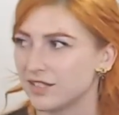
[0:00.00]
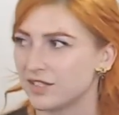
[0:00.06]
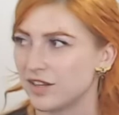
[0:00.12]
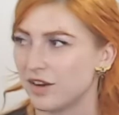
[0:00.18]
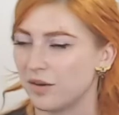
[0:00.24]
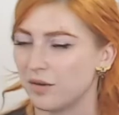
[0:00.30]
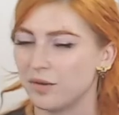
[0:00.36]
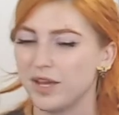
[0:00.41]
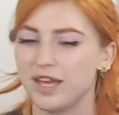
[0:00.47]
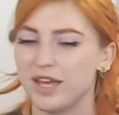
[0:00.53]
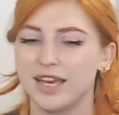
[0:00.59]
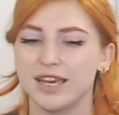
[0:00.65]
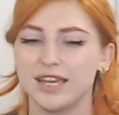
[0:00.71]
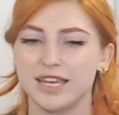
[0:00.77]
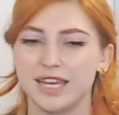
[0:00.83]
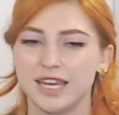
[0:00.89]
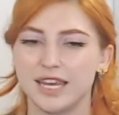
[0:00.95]
So
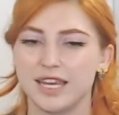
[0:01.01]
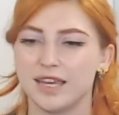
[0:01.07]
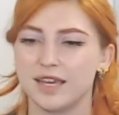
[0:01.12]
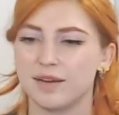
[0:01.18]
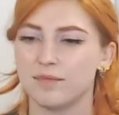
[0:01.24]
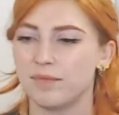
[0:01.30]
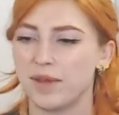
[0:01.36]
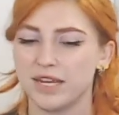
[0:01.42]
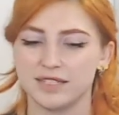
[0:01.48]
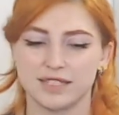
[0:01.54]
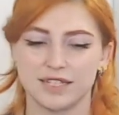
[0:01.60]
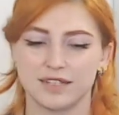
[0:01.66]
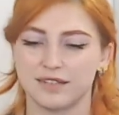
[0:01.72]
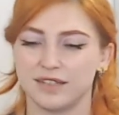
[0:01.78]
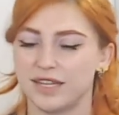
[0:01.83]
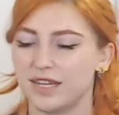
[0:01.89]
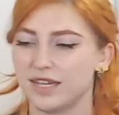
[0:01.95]
he
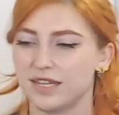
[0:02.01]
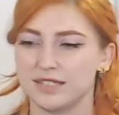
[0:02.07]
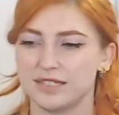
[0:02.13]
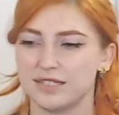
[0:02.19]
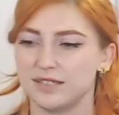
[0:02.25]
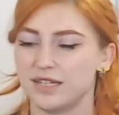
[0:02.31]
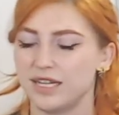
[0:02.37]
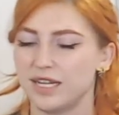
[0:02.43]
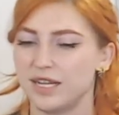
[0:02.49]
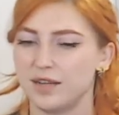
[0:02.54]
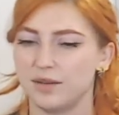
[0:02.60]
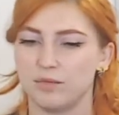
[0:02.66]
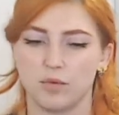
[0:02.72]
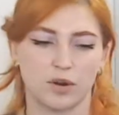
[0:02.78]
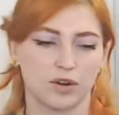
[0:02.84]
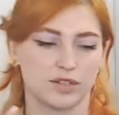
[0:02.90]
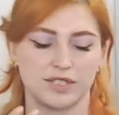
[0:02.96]
basically he
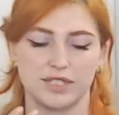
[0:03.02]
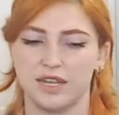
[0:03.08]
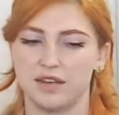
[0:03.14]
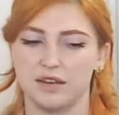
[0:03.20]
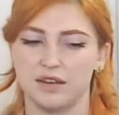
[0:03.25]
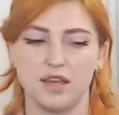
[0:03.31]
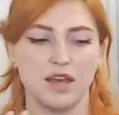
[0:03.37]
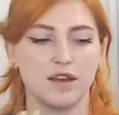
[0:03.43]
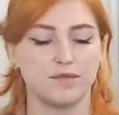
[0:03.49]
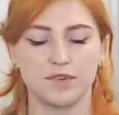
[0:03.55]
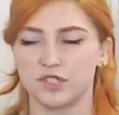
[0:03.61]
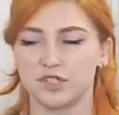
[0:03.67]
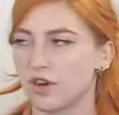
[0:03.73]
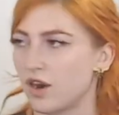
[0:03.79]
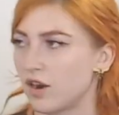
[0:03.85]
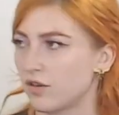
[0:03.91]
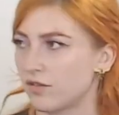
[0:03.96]
works in
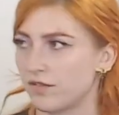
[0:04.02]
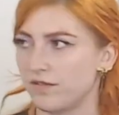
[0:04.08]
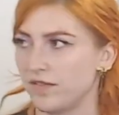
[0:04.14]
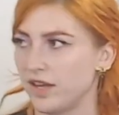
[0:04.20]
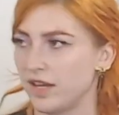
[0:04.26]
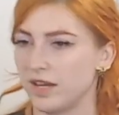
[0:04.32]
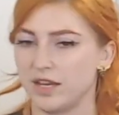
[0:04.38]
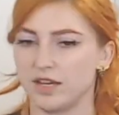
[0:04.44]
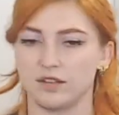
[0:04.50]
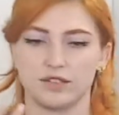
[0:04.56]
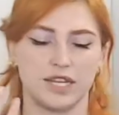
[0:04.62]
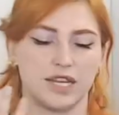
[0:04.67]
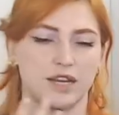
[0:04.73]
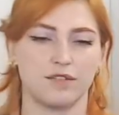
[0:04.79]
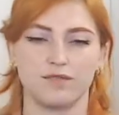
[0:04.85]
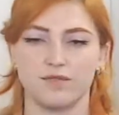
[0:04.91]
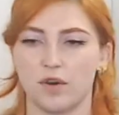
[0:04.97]
photography. He'll
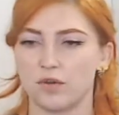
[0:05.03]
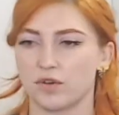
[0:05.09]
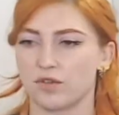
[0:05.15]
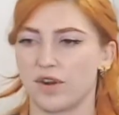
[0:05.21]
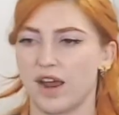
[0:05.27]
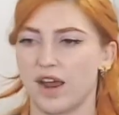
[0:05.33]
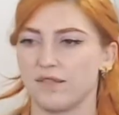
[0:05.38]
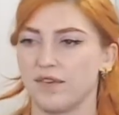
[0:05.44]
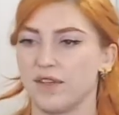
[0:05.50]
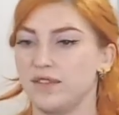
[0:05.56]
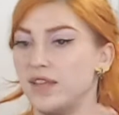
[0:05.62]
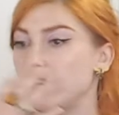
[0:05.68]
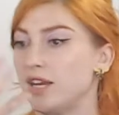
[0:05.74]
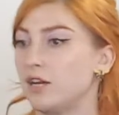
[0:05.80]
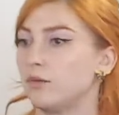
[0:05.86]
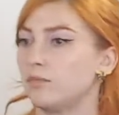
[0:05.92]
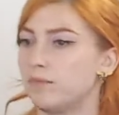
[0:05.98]
take a photograph and
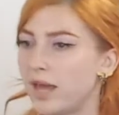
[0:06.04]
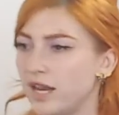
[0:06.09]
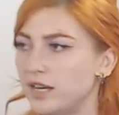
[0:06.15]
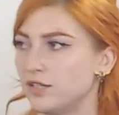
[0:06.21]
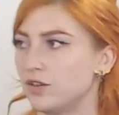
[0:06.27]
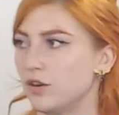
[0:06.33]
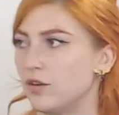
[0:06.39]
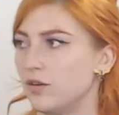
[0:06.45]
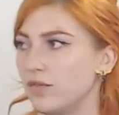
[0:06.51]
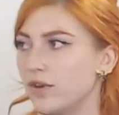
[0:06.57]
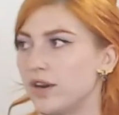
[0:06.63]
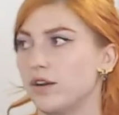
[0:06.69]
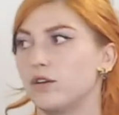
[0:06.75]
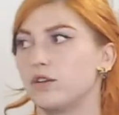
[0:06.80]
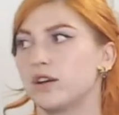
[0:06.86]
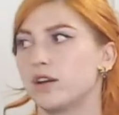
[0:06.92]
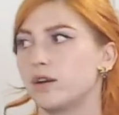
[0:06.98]
then he'll paint over
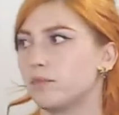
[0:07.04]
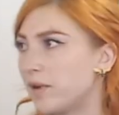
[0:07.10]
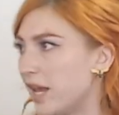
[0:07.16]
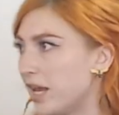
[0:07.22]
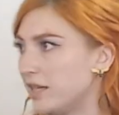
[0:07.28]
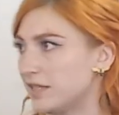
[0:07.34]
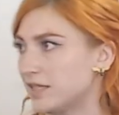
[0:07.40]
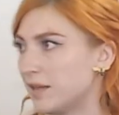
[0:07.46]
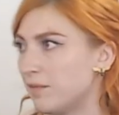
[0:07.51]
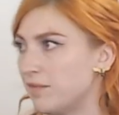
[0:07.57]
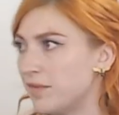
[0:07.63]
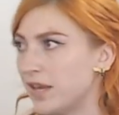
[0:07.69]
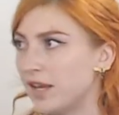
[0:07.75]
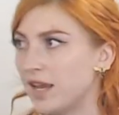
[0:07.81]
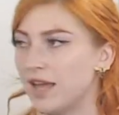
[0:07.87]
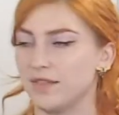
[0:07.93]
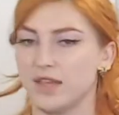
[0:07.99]
it. Or he'll paint
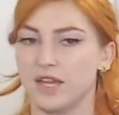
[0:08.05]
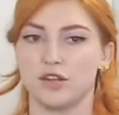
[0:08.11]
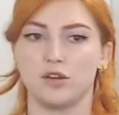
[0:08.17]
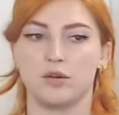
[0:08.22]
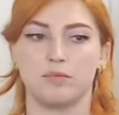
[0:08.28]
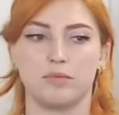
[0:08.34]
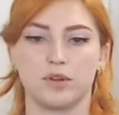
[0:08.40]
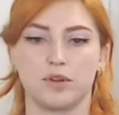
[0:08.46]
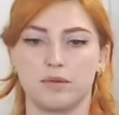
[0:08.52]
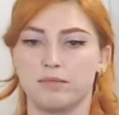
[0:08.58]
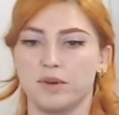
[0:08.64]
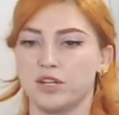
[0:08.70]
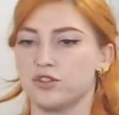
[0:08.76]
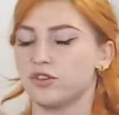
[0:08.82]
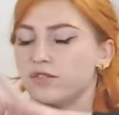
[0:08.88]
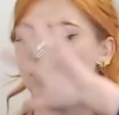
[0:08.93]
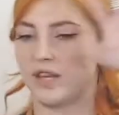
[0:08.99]
something and then he'll put a
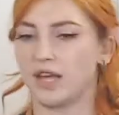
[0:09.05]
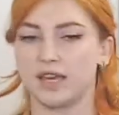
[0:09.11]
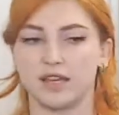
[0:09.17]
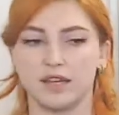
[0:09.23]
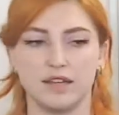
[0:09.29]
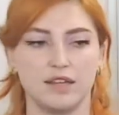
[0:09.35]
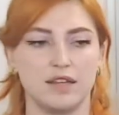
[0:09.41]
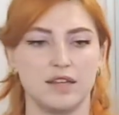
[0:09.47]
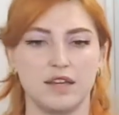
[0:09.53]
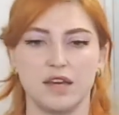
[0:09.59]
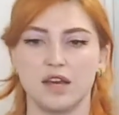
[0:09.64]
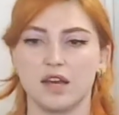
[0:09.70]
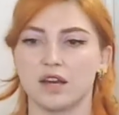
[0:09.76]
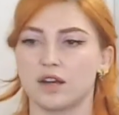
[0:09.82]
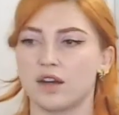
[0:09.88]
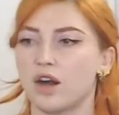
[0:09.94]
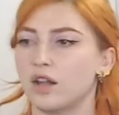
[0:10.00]
bunch of like
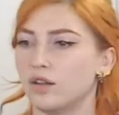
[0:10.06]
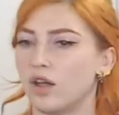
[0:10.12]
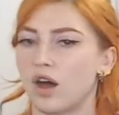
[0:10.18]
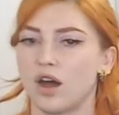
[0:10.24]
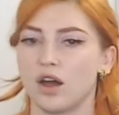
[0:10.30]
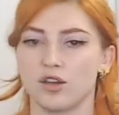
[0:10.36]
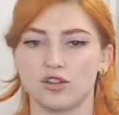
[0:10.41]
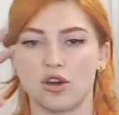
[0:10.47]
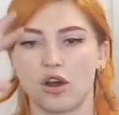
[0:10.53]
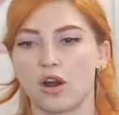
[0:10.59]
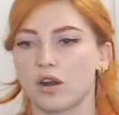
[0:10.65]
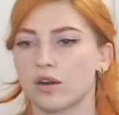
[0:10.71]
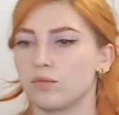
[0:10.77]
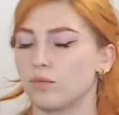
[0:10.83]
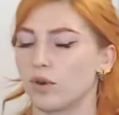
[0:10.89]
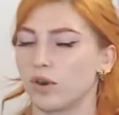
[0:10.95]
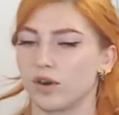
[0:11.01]
collage
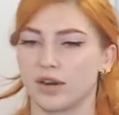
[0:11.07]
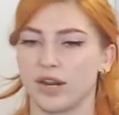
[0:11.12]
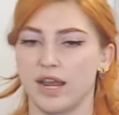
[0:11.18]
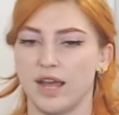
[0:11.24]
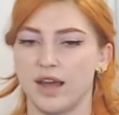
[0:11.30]
artwork.